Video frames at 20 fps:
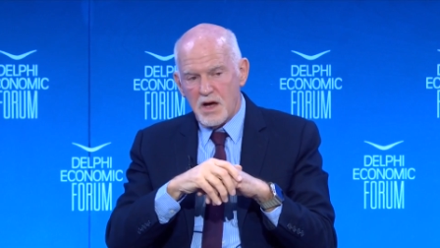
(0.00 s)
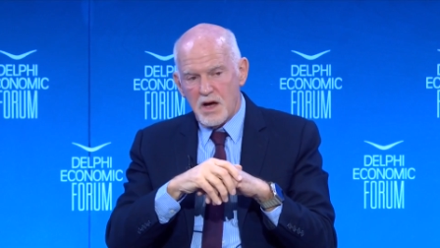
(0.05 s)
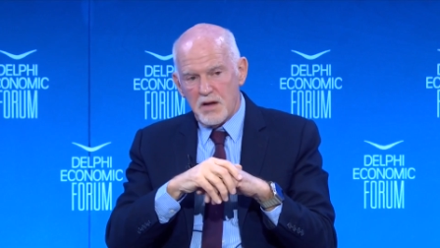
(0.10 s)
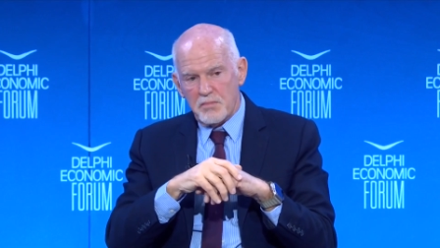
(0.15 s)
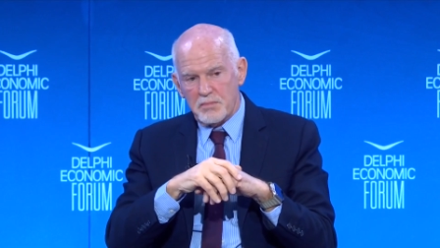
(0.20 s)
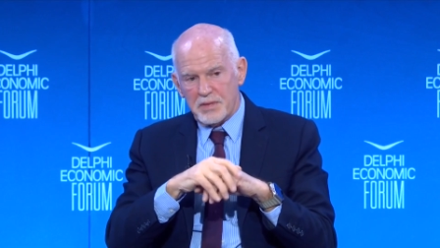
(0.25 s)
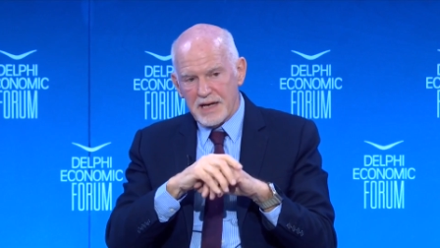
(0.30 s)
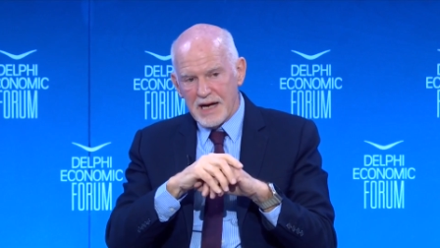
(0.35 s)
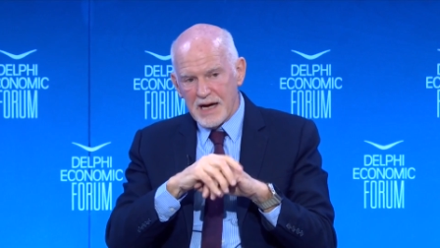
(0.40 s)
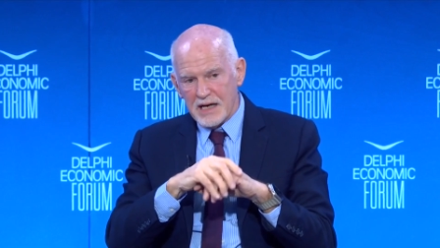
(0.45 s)

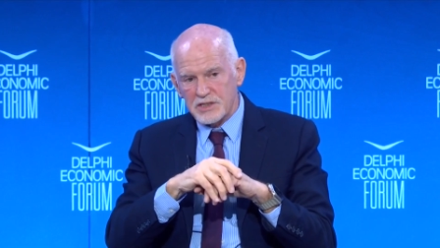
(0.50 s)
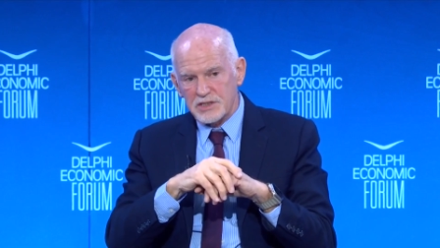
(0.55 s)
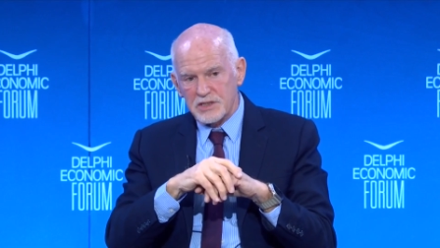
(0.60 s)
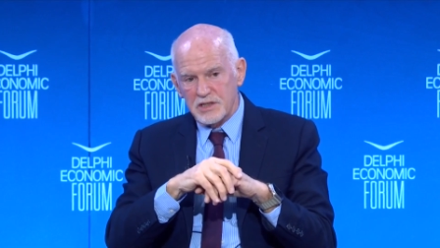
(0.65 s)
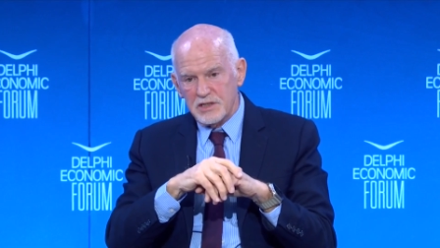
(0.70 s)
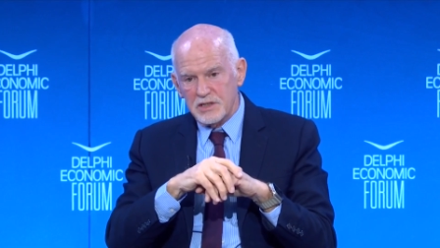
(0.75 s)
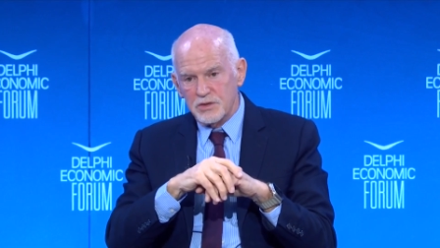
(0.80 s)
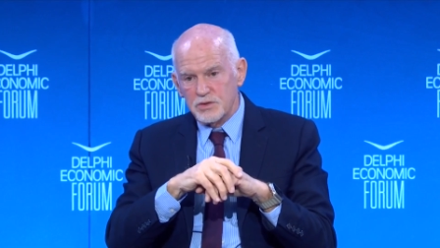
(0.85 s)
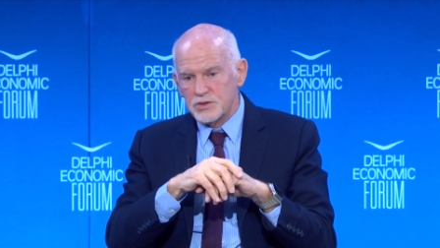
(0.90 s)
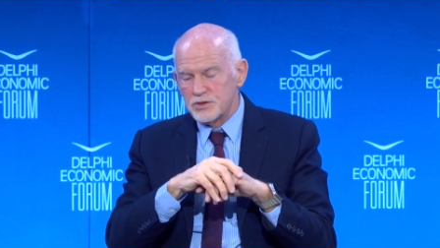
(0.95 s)
But actually,
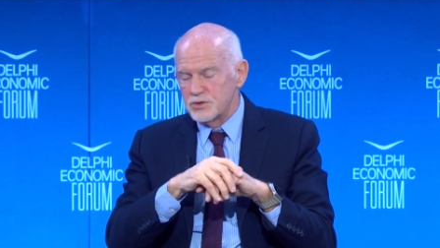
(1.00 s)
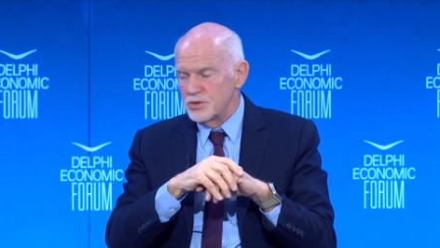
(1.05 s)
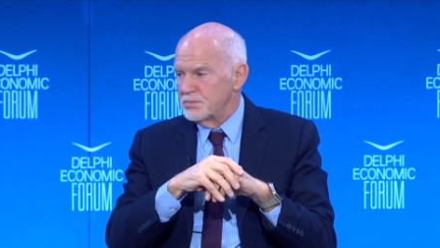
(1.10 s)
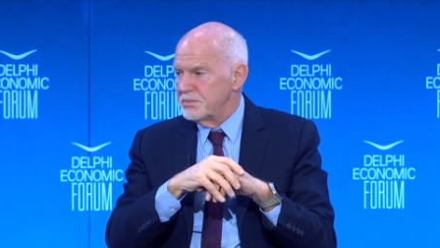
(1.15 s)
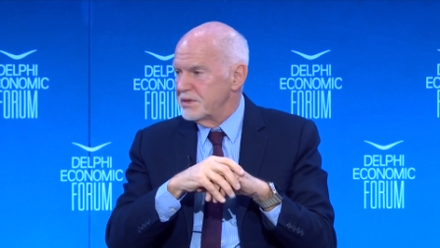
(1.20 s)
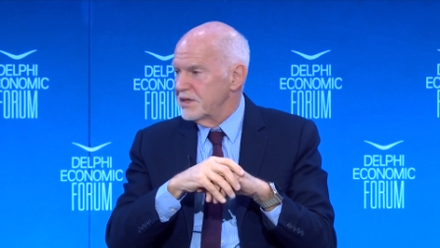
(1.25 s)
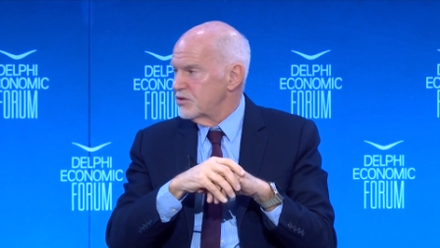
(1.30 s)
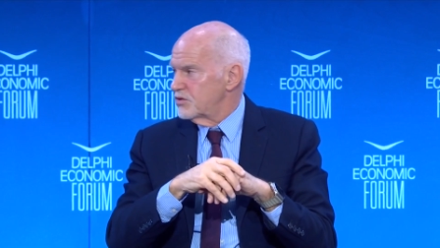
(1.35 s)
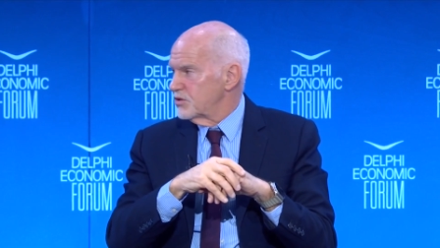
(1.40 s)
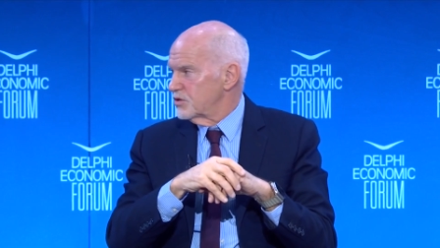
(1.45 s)
it was too
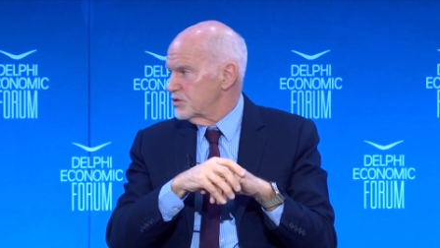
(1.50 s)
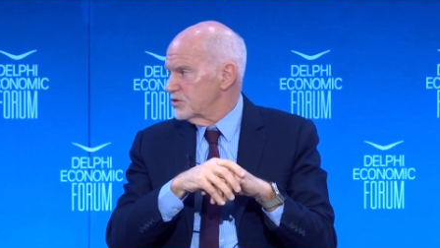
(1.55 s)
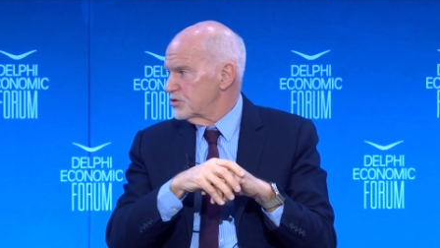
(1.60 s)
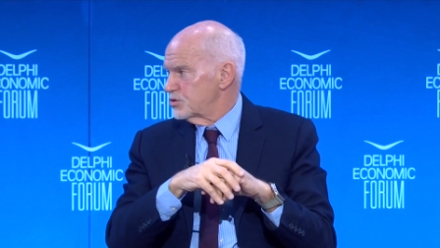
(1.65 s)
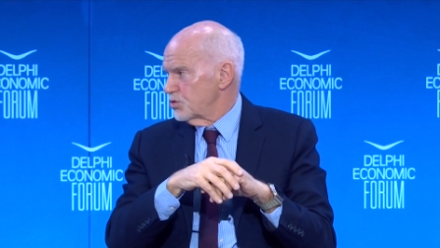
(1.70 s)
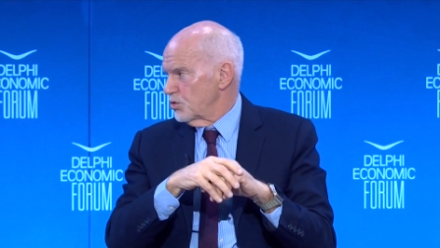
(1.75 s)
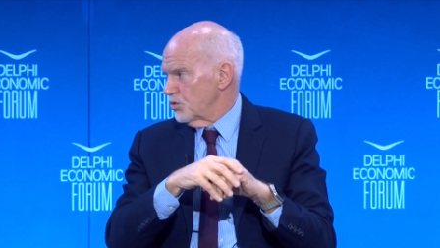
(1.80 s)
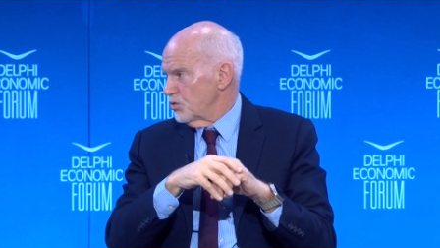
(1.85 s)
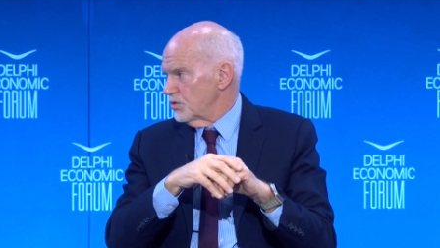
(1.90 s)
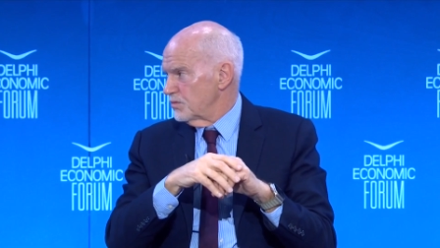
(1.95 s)
big to
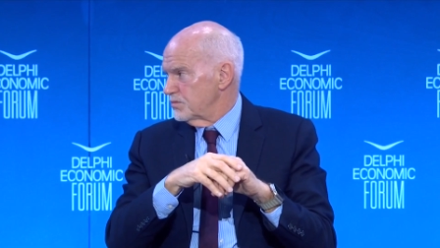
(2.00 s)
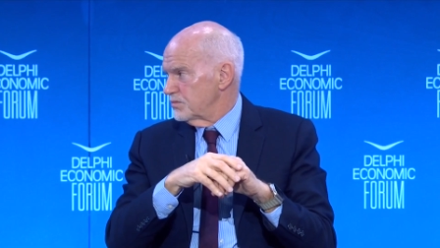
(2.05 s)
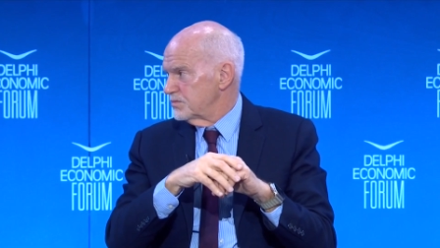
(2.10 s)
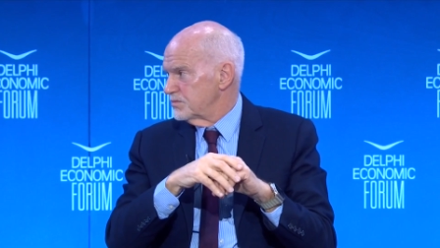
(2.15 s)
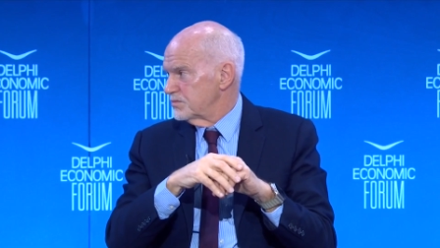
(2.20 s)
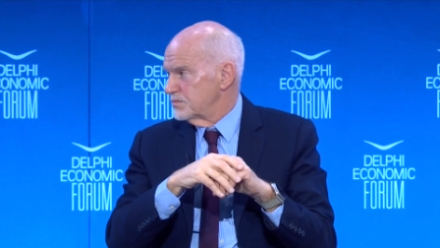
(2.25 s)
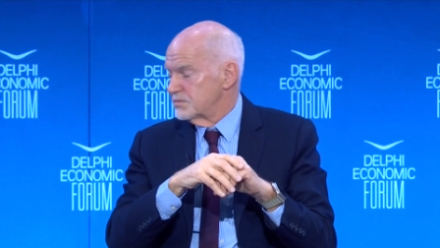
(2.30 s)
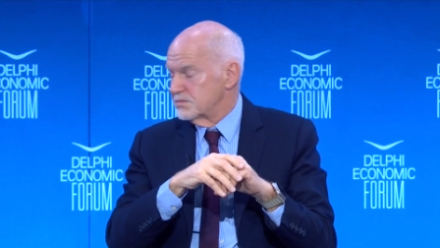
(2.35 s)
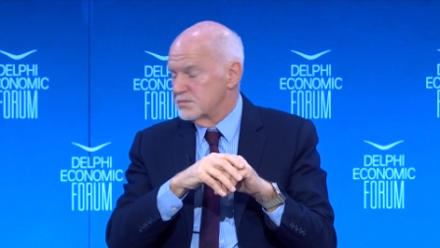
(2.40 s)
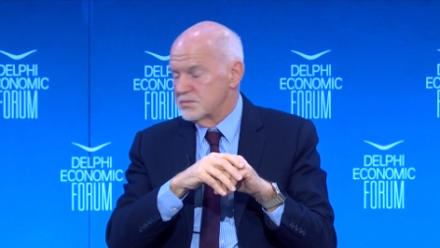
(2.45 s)
control.
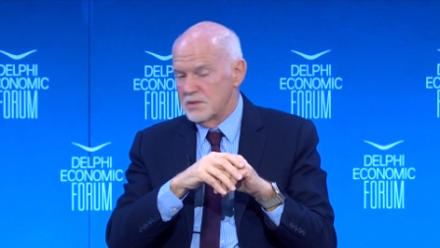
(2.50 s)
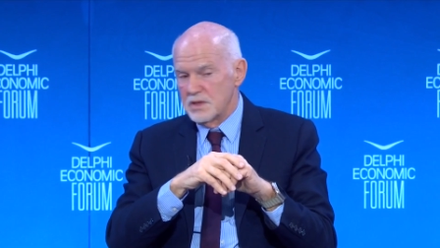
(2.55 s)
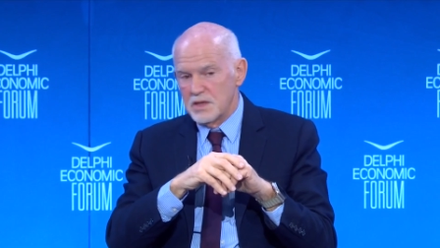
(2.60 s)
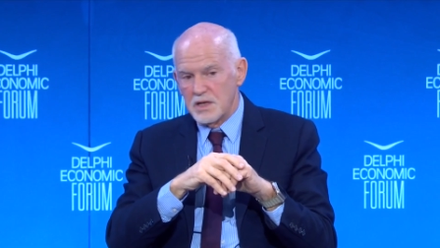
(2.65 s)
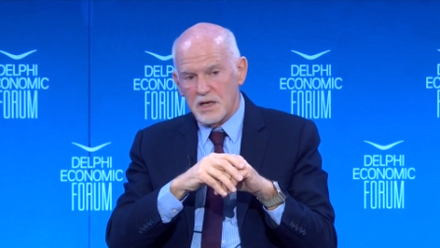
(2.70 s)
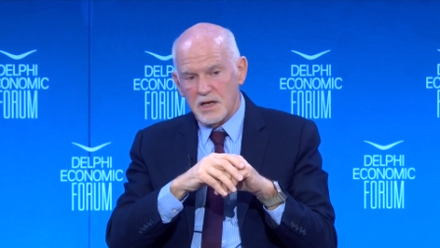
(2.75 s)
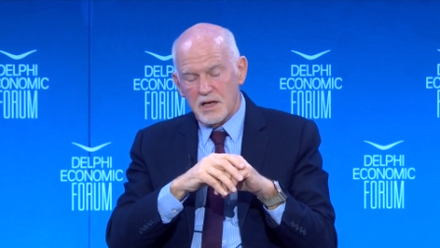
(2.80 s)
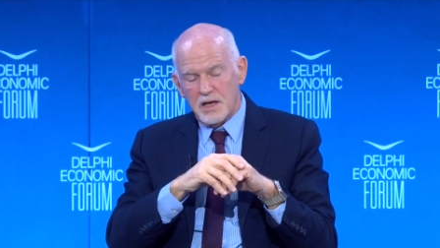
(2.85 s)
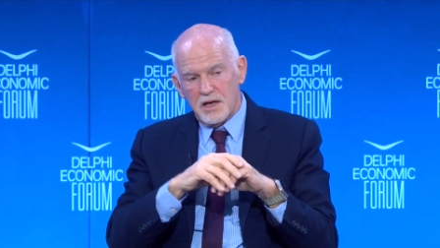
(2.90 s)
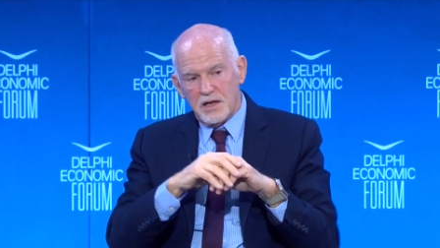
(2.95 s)

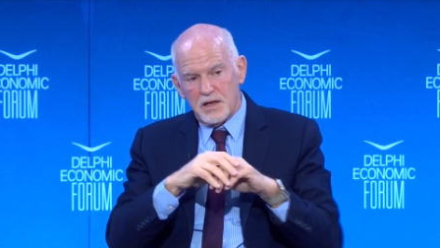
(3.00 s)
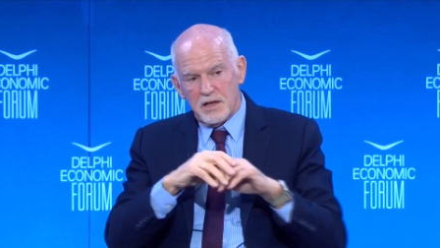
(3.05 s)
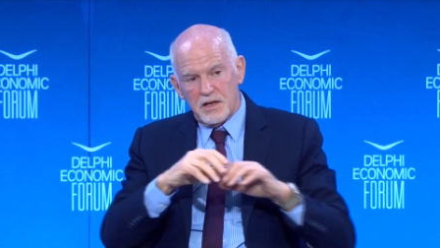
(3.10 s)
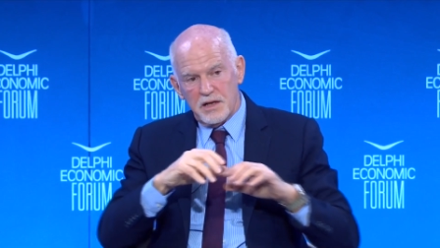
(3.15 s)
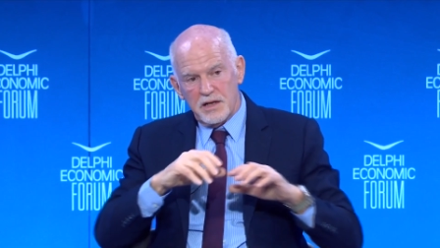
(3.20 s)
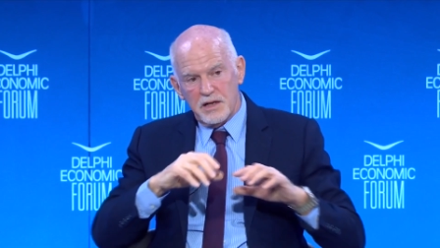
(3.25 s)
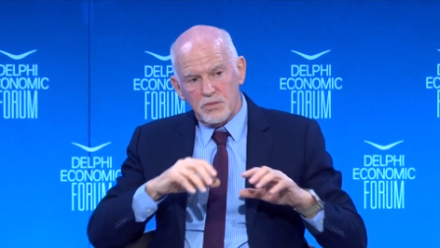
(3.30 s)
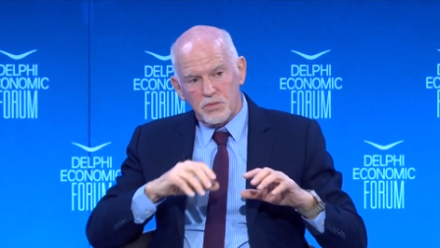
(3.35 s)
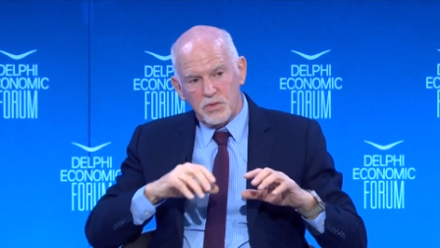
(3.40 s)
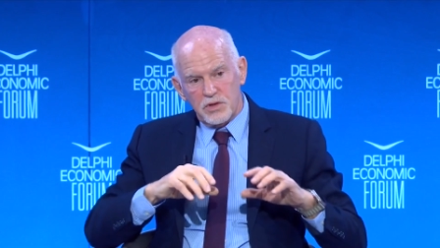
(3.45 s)

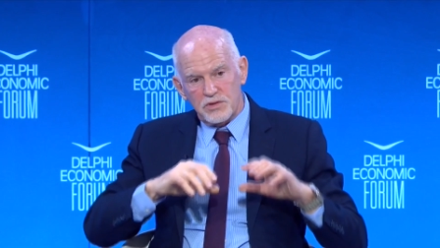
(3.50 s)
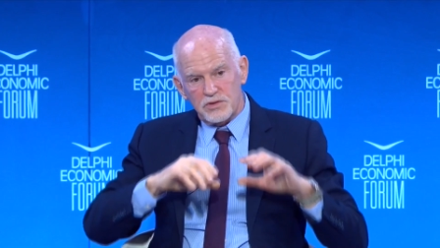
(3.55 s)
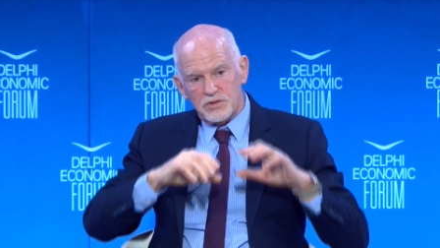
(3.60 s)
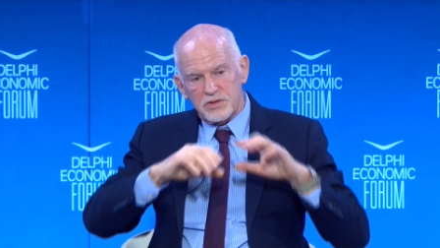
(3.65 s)
It was...